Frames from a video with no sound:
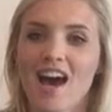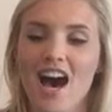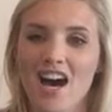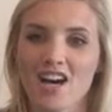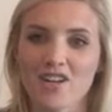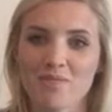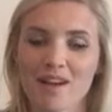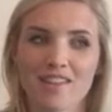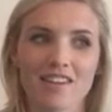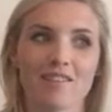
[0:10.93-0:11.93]

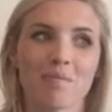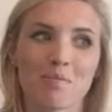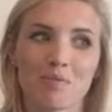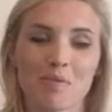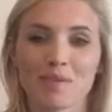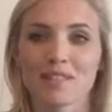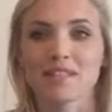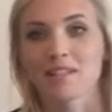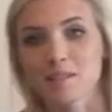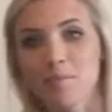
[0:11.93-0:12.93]
I think people maybe
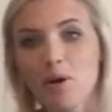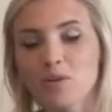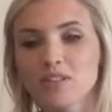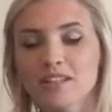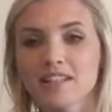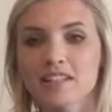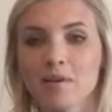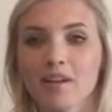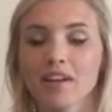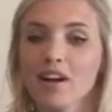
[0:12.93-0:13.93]
see us post links
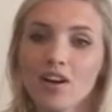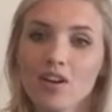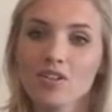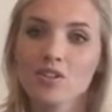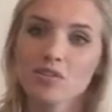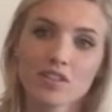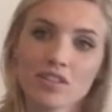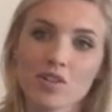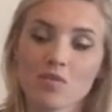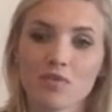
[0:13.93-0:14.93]
about like, oh, doing this
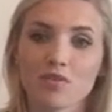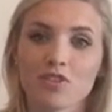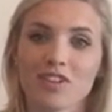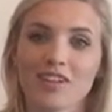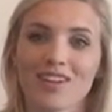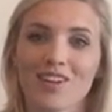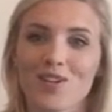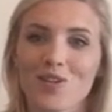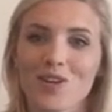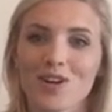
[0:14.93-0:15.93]
trip for free,
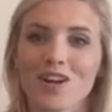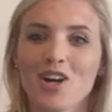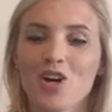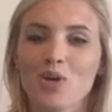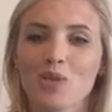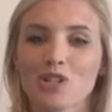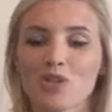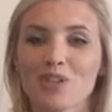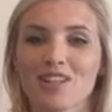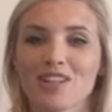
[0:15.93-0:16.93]
or we're
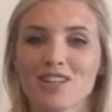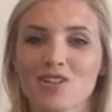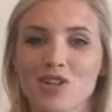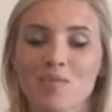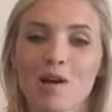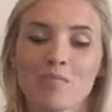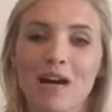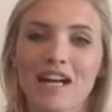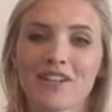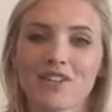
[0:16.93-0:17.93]
doing this trip on
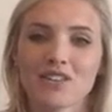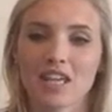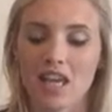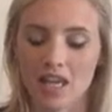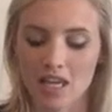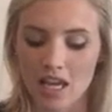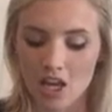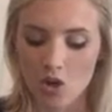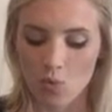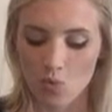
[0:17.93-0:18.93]
miles. And
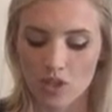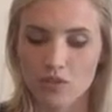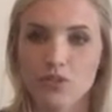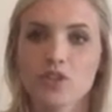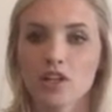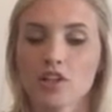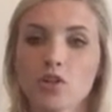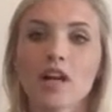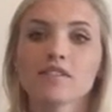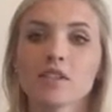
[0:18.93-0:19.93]
when you've started
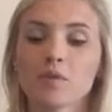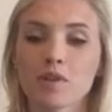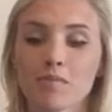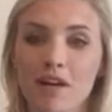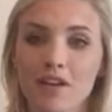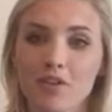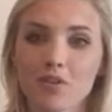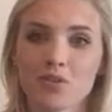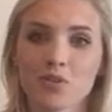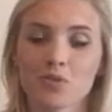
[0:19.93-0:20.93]
traveling with
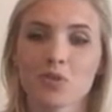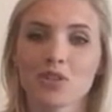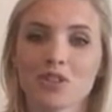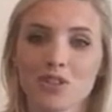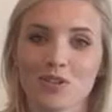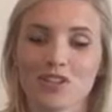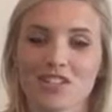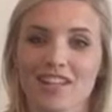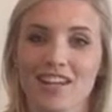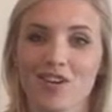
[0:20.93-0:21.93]
miles, you really do
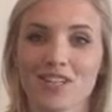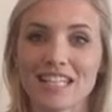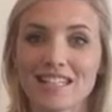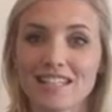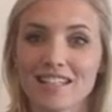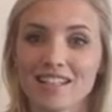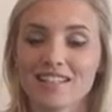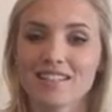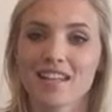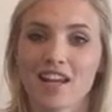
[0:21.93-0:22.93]
understand how easy it
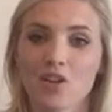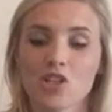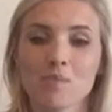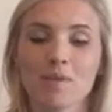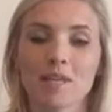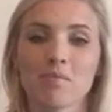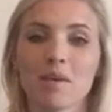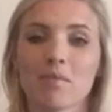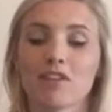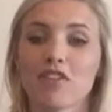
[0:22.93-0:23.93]
is and how cheap it can be.
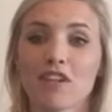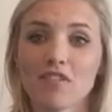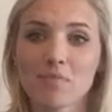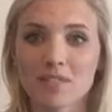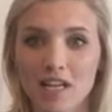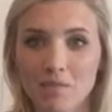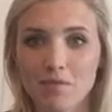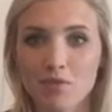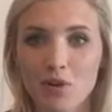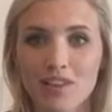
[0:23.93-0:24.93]
But if you've never done it
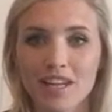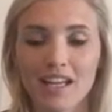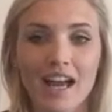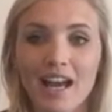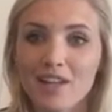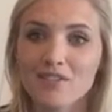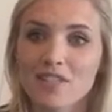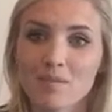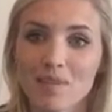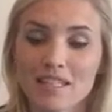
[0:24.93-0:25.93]
before, then it kind of
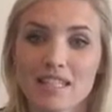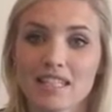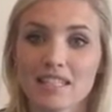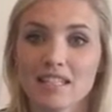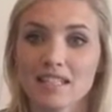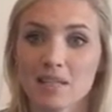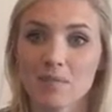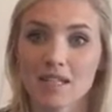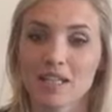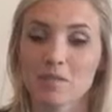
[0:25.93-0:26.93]
doesn't make sense, and it
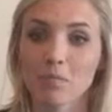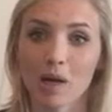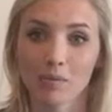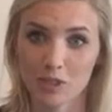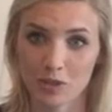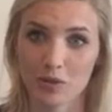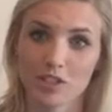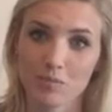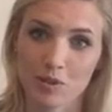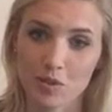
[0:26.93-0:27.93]
seems like it's probably too good
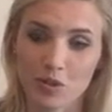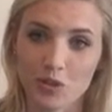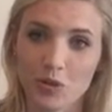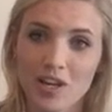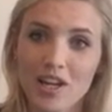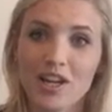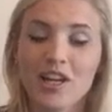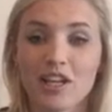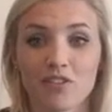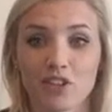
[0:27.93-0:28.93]
to be true
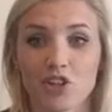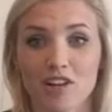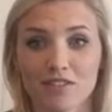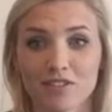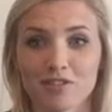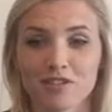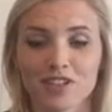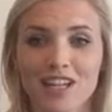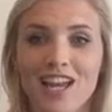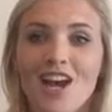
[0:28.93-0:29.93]
if you're traveling for
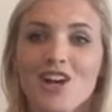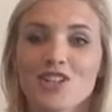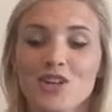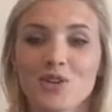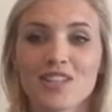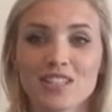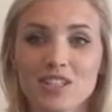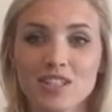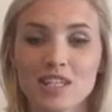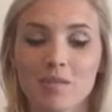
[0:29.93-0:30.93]
free. So this is
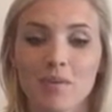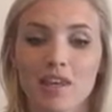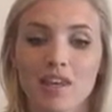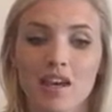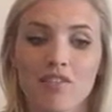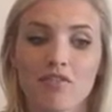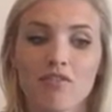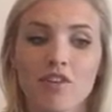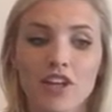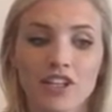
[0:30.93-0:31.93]
just going to be a
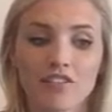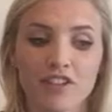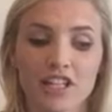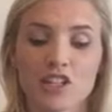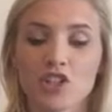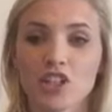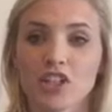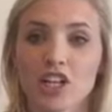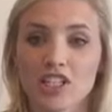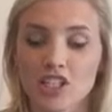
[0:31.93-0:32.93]
very, very
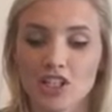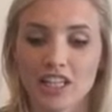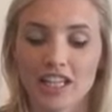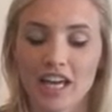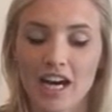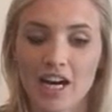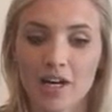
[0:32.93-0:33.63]
introductory